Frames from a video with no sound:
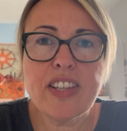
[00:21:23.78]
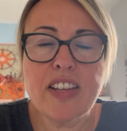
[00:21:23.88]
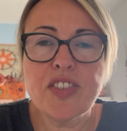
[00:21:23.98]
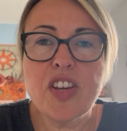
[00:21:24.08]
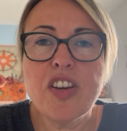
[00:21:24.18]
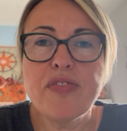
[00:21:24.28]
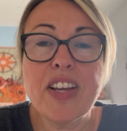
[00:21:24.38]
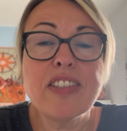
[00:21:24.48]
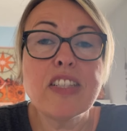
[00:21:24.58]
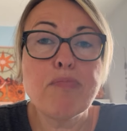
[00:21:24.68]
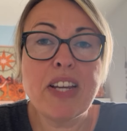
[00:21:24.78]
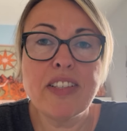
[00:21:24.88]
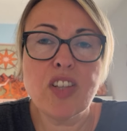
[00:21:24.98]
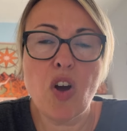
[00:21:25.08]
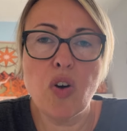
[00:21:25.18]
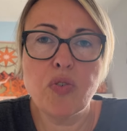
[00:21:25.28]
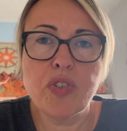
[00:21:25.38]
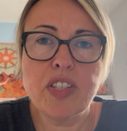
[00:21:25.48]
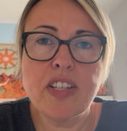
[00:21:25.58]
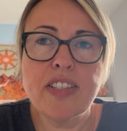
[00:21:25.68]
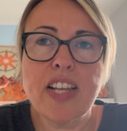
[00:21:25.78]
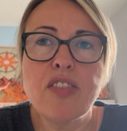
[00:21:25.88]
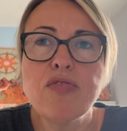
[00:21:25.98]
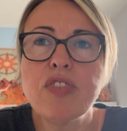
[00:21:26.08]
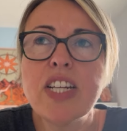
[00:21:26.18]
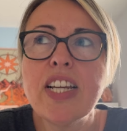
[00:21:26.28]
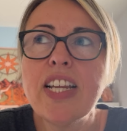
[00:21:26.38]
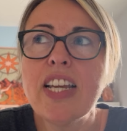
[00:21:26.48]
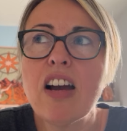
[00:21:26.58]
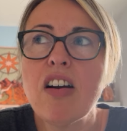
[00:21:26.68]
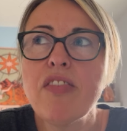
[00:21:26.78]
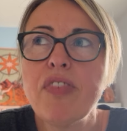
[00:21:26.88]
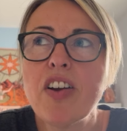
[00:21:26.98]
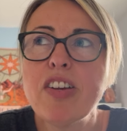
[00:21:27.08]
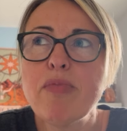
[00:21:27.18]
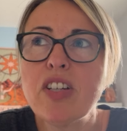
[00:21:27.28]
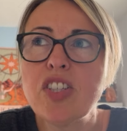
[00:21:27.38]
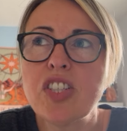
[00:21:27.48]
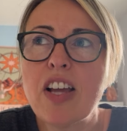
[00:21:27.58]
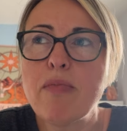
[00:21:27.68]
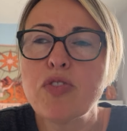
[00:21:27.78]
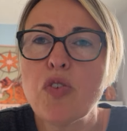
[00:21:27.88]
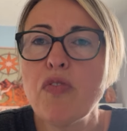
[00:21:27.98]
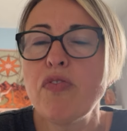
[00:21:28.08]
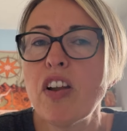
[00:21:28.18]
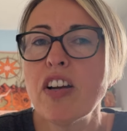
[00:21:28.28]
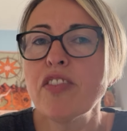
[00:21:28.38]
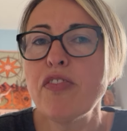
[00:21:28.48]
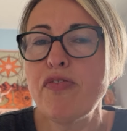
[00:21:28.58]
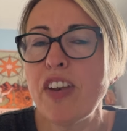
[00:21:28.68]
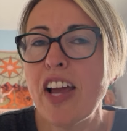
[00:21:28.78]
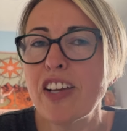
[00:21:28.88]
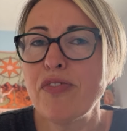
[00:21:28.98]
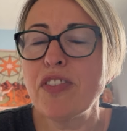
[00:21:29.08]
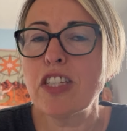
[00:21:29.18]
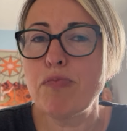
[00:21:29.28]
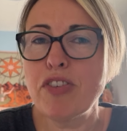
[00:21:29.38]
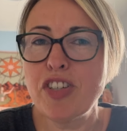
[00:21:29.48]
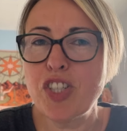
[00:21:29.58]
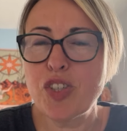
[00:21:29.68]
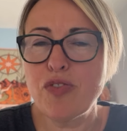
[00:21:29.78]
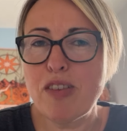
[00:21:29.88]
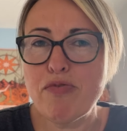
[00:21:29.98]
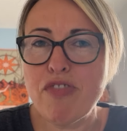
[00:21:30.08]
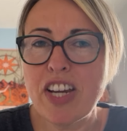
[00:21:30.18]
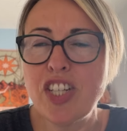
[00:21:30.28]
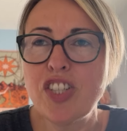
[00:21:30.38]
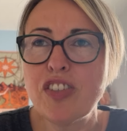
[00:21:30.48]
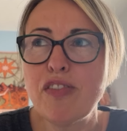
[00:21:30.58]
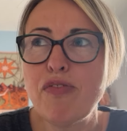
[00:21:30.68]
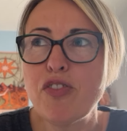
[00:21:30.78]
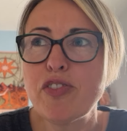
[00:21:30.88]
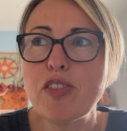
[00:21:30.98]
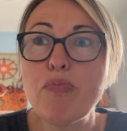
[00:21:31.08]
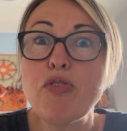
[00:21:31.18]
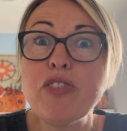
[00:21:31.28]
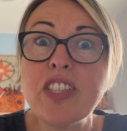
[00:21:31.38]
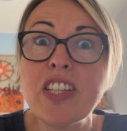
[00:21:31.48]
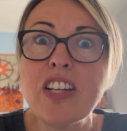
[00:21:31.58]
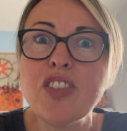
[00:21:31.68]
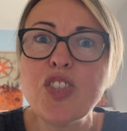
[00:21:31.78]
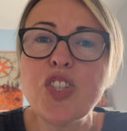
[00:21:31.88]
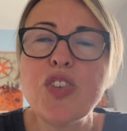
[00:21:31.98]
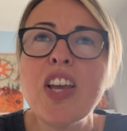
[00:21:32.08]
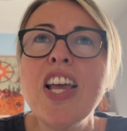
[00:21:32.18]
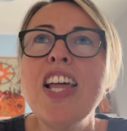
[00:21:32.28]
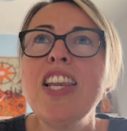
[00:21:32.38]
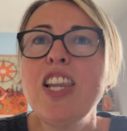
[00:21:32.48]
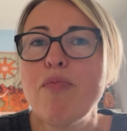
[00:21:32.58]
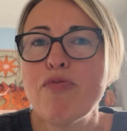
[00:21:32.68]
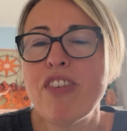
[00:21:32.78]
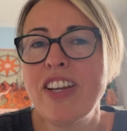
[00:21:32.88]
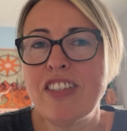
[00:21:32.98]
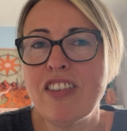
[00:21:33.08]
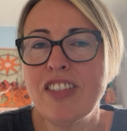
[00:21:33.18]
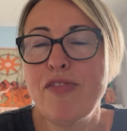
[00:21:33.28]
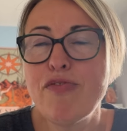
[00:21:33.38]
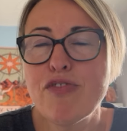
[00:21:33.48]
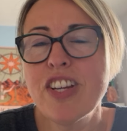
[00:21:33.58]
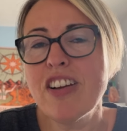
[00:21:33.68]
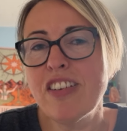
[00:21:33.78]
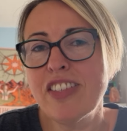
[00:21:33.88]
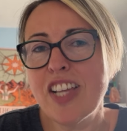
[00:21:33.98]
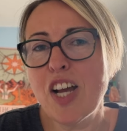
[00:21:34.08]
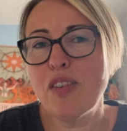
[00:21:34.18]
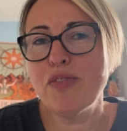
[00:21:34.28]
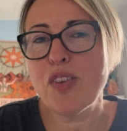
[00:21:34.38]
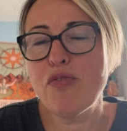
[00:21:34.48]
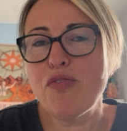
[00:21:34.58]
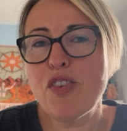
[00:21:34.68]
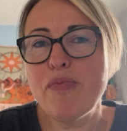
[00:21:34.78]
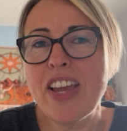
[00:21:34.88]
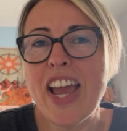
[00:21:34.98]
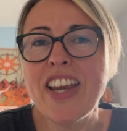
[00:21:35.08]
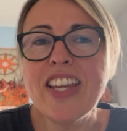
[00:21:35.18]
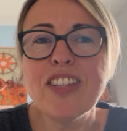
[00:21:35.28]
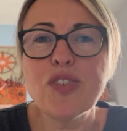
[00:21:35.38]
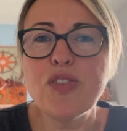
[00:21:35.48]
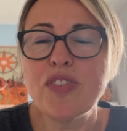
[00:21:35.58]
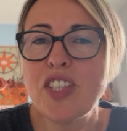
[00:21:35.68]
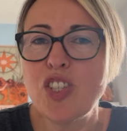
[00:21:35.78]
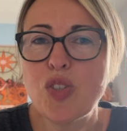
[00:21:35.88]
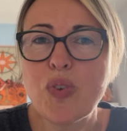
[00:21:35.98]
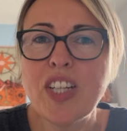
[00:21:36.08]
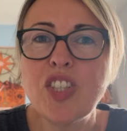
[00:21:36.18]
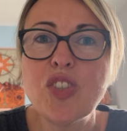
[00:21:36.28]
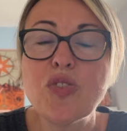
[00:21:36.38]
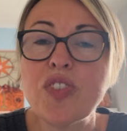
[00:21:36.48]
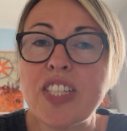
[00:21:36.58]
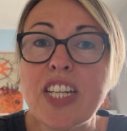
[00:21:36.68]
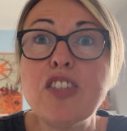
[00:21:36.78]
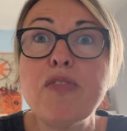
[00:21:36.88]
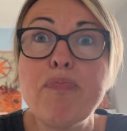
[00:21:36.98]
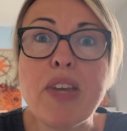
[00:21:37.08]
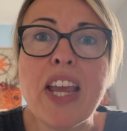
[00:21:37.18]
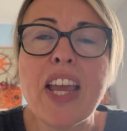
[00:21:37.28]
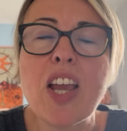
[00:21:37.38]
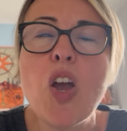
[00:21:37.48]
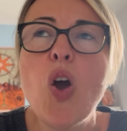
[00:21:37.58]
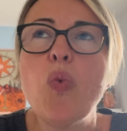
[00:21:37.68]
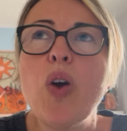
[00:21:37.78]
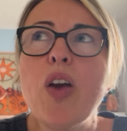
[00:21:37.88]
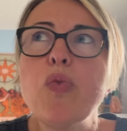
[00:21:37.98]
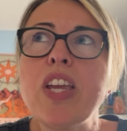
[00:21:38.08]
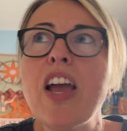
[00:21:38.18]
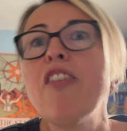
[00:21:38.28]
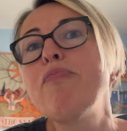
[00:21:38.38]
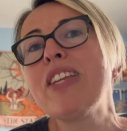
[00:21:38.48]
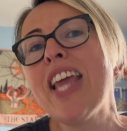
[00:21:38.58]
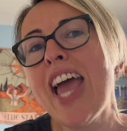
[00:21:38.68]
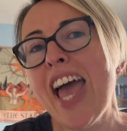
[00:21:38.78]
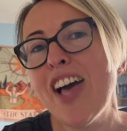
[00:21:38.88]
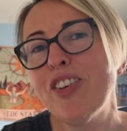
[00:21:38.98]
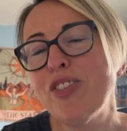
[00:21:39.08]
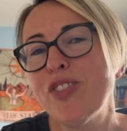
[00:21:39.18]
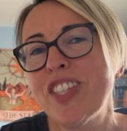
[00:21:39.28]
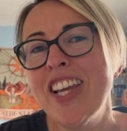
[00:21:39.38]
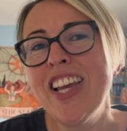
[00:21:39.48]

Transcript: serve as space holders and really are very much um, sort of flying the flag for spiritual liberation, for supporting us to liberate and free ourselves from any sort of situation or state of being where we have been held